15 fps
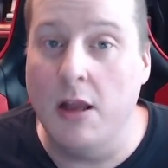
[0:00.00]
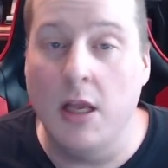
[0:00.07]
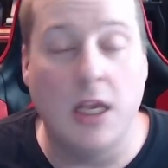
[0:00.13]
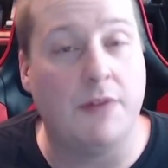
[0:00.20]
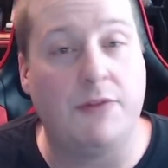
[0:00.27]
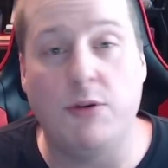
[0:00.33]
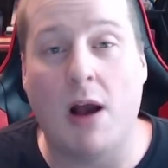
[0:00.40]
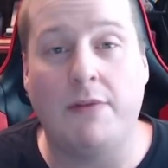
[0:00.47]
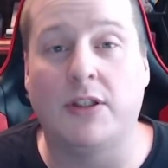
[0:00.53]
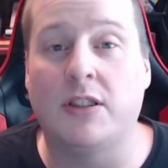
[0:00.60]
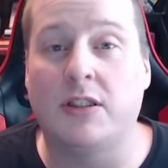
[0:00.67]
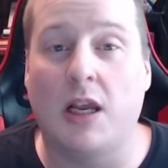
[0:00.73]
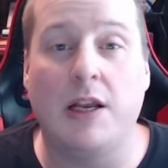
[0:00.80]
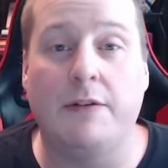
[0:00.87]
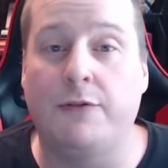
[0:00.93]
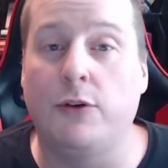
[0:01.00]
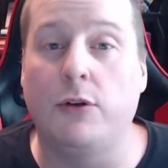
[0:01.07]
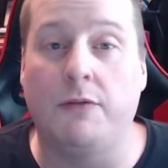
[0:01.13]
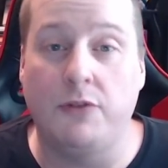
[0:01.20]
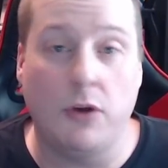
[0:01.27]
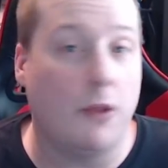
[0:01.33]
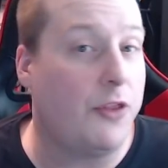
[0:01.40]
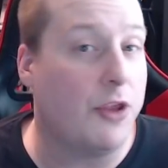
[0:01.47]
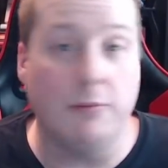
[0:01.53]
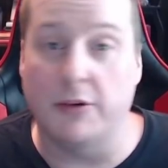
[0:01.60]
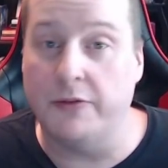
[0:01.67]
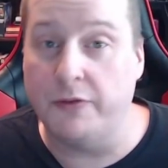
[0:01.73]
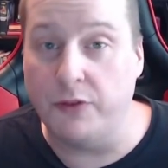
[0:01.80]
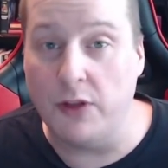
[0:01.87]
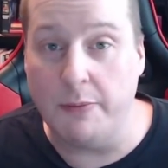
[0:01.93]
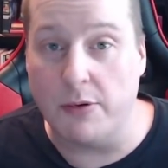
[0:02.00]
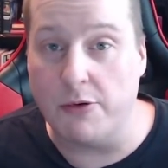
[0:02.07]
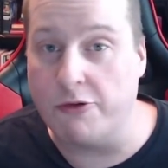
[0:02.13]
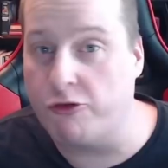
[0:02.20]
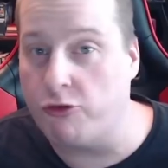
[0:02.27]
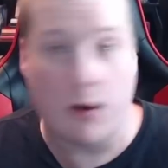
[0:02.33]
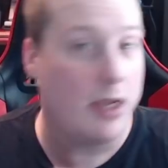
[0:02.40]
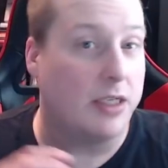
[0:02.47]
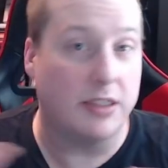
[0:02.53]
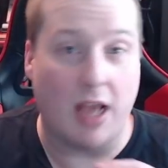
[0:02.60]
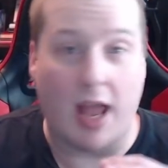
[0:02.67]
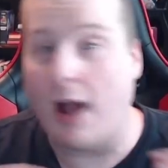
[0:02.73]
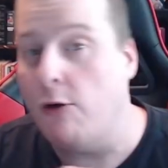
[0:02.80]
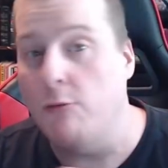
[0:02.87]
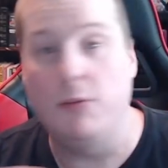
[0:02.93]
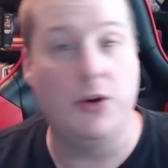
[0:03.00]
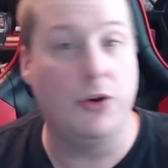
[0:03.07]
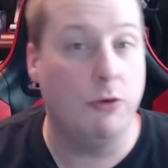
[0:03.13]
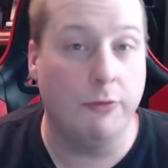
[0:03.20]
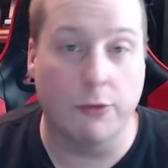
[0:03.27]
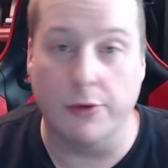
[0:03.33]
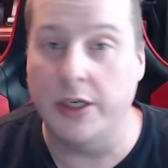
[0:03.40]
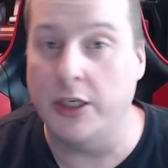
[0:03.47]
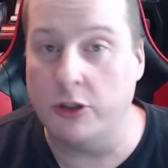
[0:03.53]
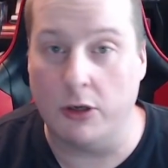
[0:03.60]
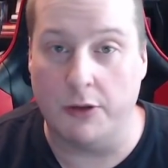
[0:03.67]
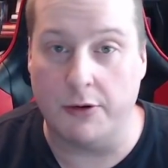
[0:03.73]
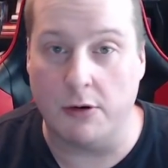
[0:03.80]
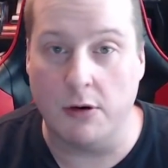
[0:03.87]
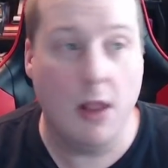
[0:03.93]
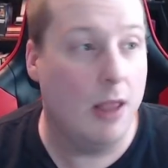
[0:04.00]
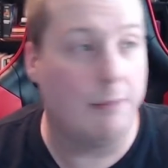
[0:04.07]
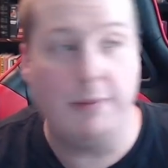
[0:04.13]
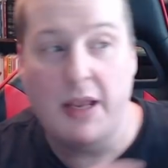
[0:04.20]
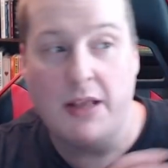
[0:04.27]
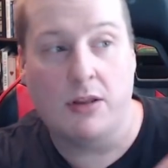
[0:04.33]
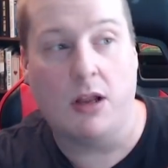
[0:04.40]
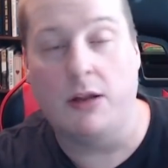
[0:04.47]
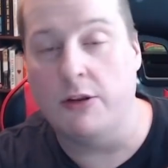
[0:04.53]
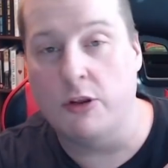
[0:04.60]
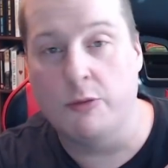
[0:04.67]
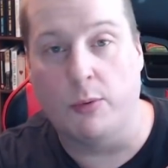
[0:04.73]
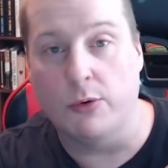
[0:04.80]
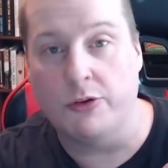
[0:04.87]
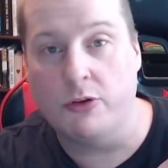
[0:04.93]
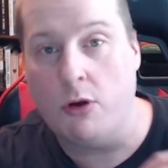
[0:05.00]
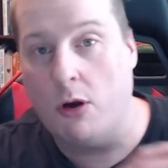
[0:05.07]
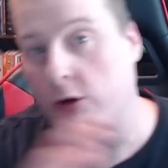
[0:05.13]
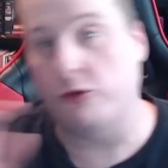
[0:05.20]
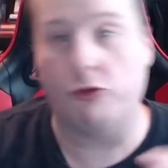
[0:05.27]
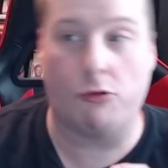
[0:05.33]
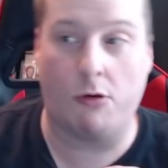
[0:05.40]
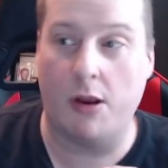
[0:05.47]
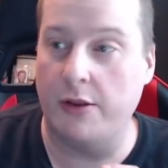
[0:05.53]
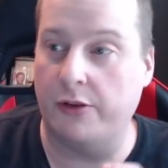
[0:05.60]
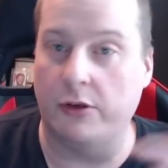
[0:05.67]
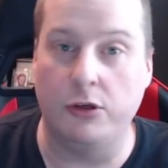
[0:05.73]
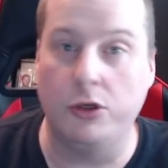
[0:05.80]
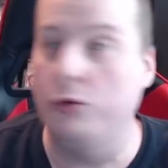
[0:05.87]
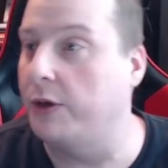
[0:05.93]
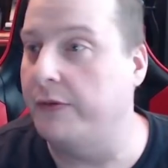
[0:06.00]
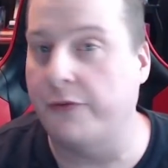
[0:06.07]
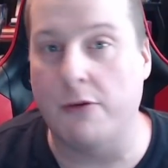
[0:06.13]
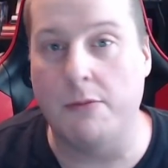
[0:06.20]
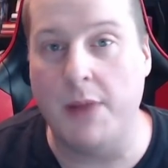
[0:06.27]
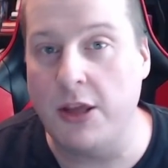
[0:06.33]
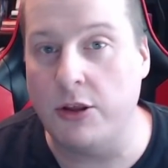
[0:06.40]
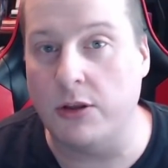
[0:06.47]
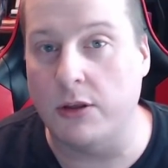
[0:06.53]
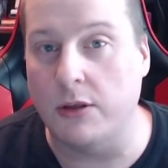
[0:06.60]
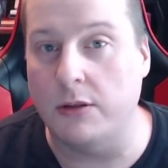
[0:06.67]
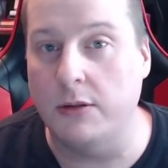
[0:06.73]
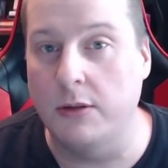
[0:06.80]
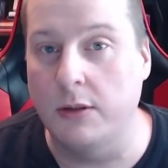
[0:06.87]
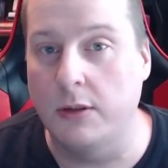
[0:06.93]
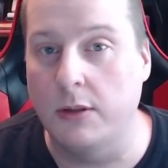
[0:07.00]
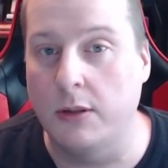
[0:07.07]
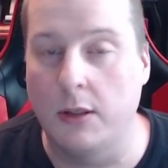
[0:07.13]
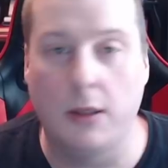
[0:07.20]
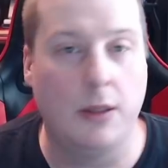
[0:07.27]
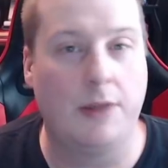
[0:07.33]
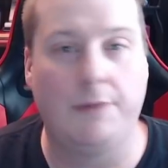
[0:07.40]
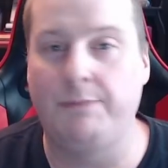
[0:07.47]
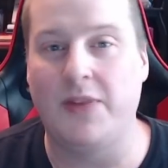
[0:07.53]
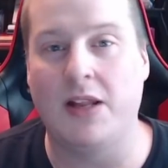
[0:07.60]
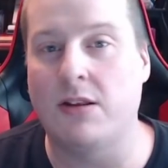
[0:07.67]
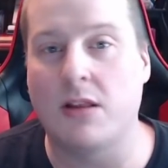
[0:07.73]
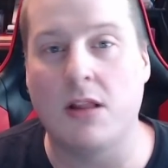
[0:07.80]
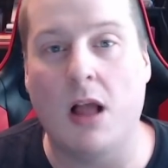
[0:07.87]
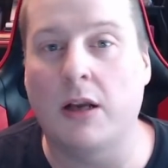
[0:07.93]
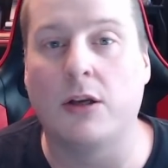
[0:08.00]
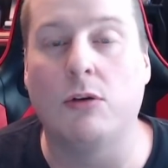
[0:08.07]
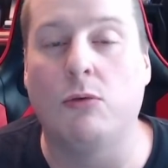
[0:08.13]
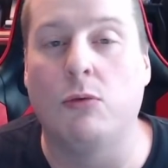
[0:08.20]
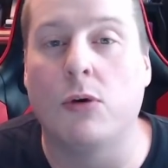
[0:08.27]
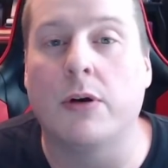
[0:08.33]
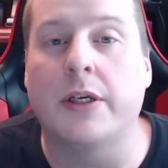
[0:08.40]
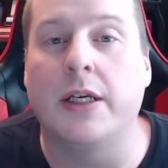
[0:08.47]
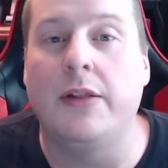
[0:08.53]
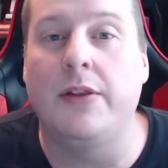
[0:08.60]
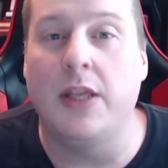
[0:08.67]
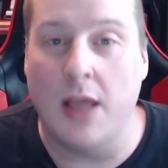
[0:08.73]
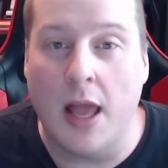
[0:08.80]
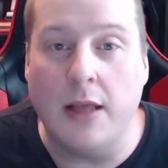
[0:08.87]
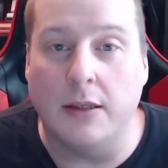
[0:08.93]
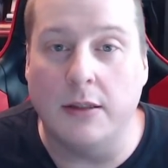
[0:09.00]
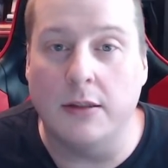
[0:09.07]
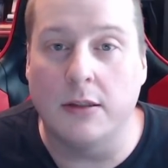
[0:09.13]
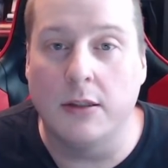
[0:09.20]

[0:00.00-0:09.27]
If you have a site full of nothing but flippers trying to outmaneuver each other based on sports card trends and new information, it's not going to work in the end.